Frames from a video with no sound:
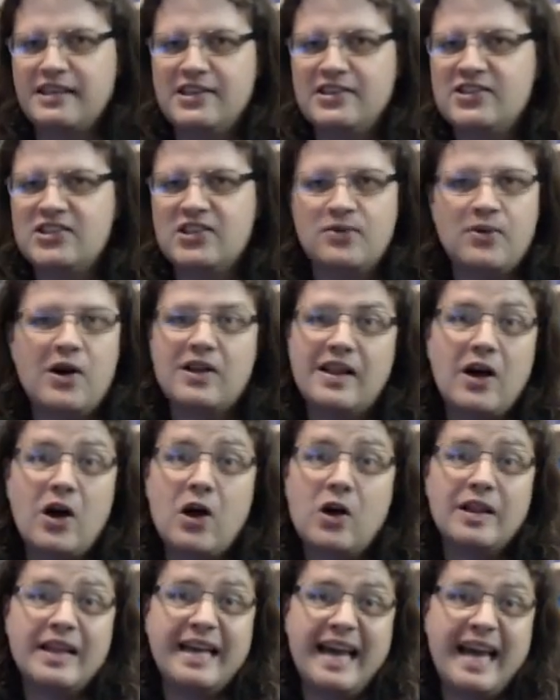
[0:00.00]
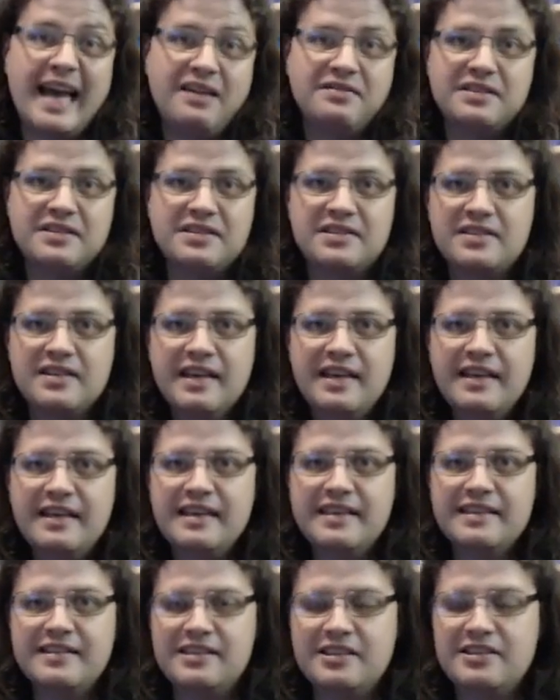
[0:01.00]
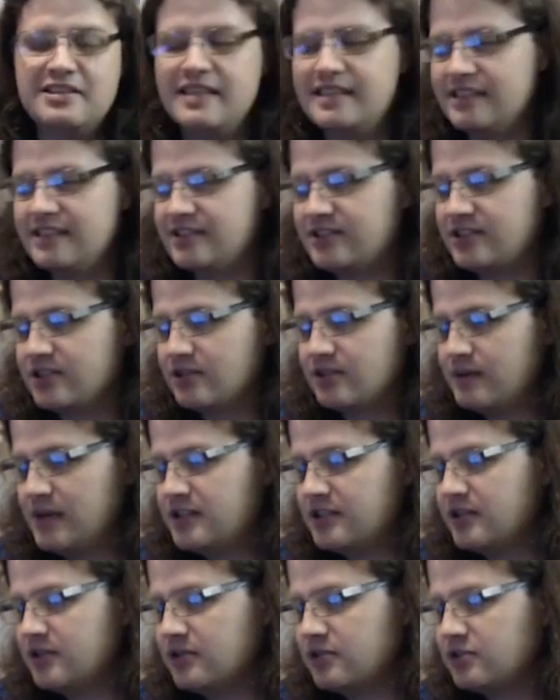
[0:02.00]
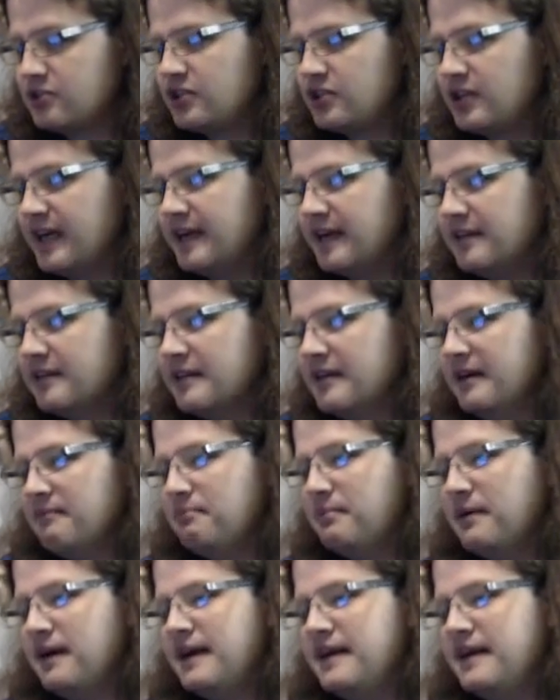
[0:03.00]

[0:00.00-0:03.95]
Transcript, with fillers: So all, all I have is, is, is its original shell. But